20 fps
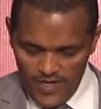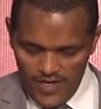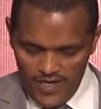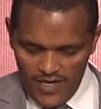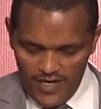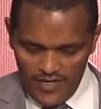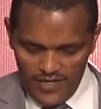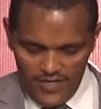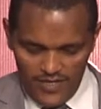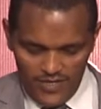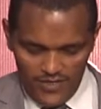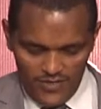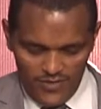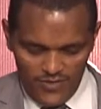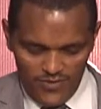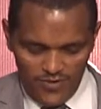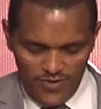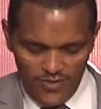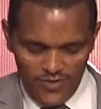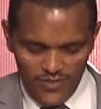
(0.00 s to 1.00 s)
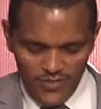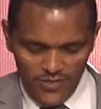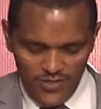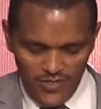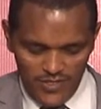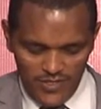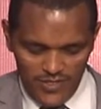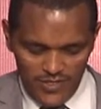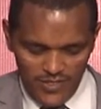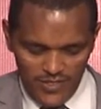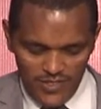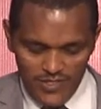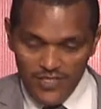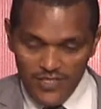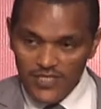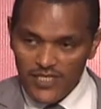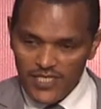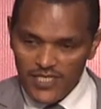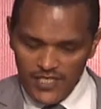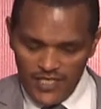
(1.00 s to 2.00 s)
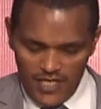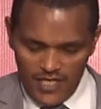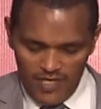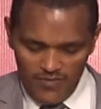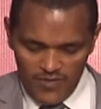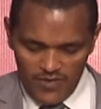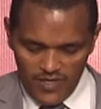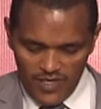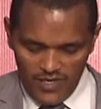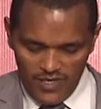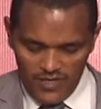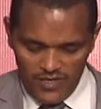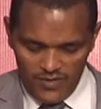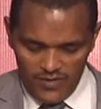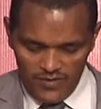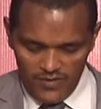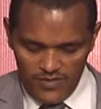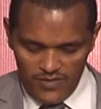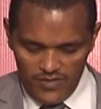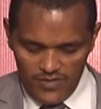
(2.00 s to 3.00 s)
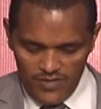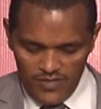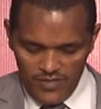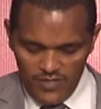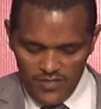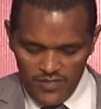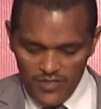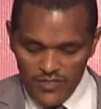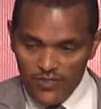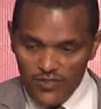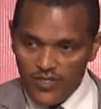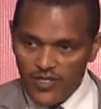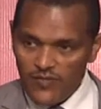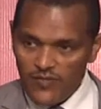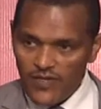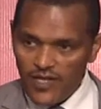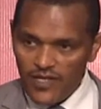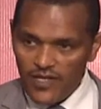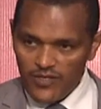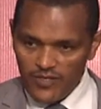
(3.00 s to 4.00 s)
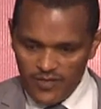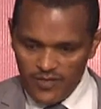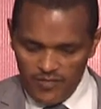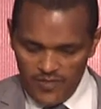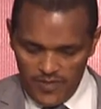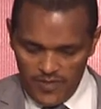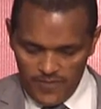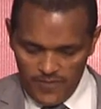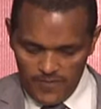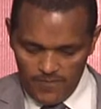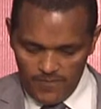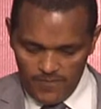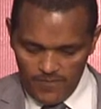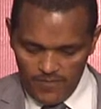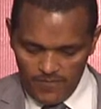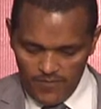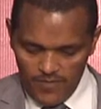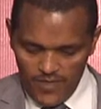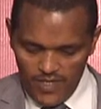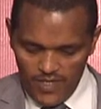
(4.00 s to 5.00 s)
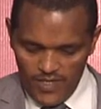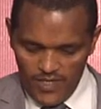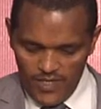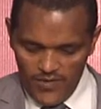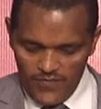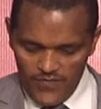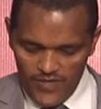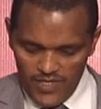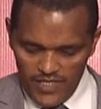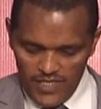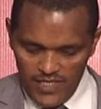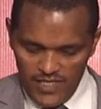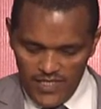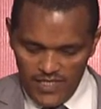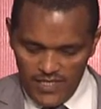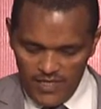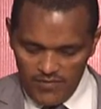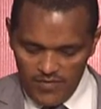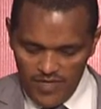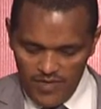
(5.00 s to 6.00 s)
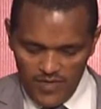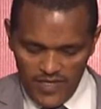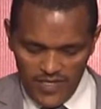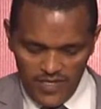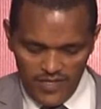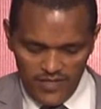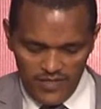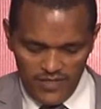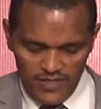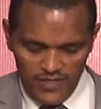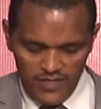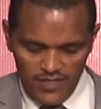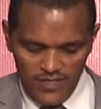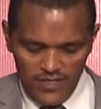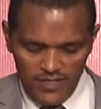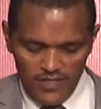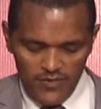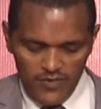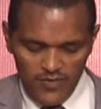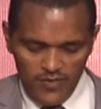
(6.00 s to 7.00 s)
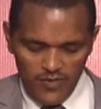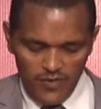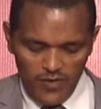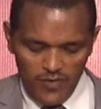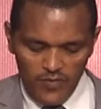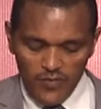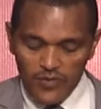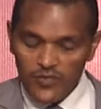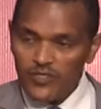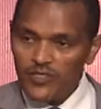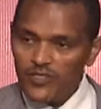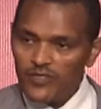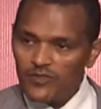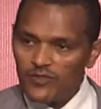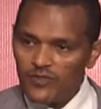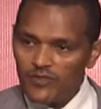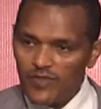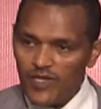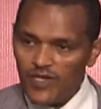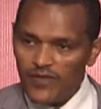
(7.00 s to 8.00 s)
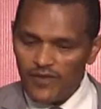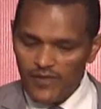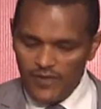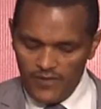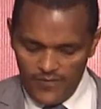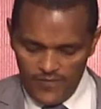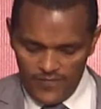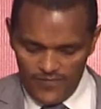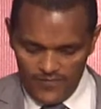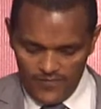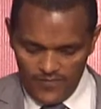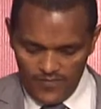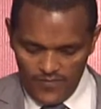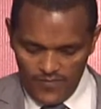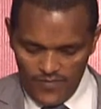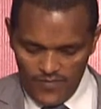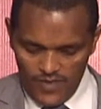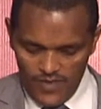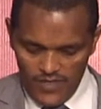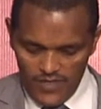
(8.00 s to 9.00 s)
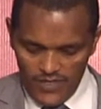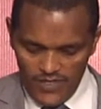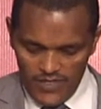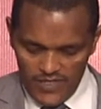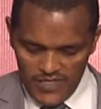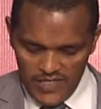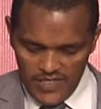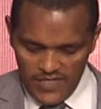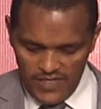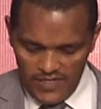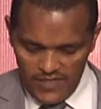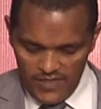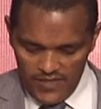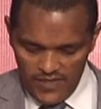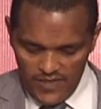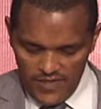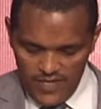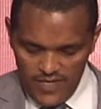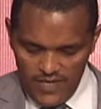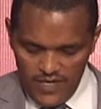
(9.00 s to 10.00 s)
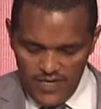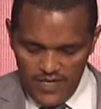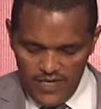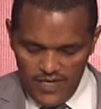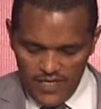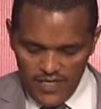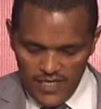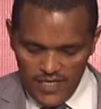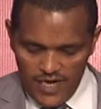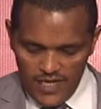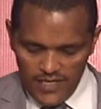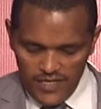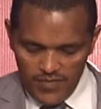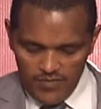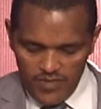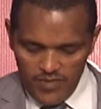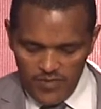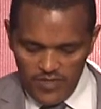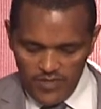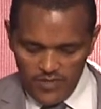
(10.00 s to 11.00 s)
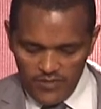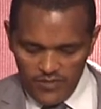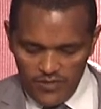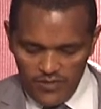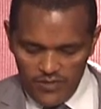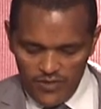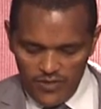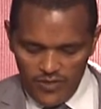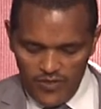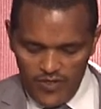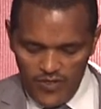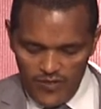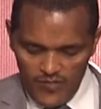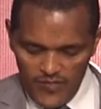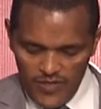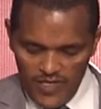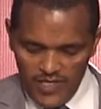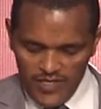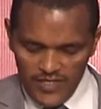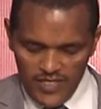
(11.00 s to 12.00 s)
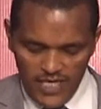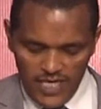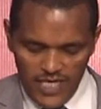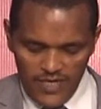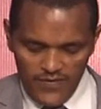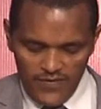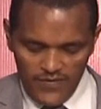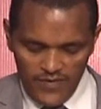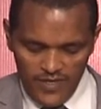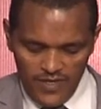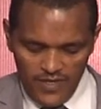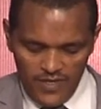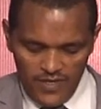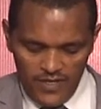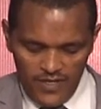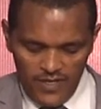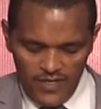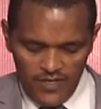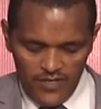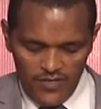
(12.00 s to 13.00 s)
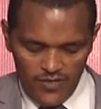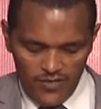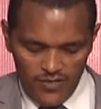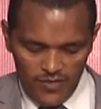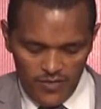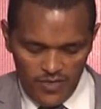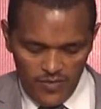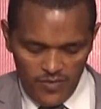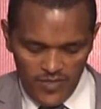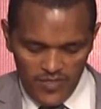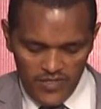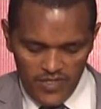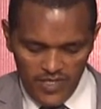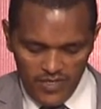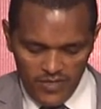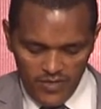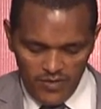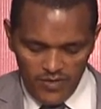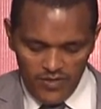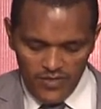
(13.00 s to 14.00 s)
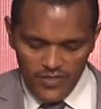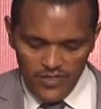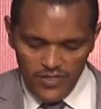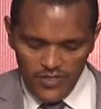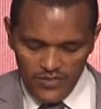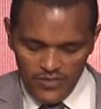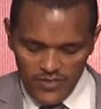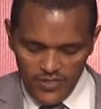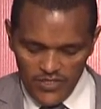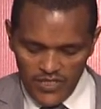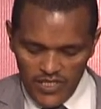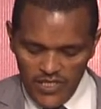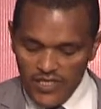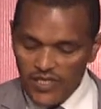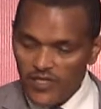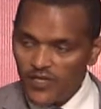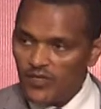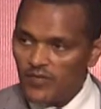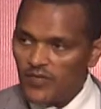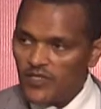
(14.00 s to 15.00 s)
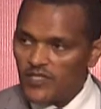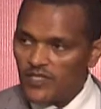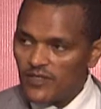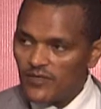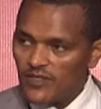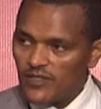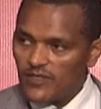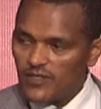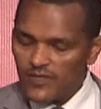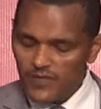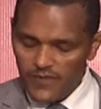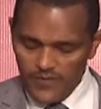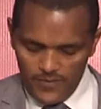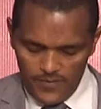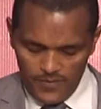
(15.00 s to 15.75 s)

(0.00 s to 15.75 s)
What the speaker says: I think you all joined such high moral cause during philanthropy, investing in public health to give opportunities to mothers, children, and the larger public to enjoy healthy life and to contribute their roles in social and economic services.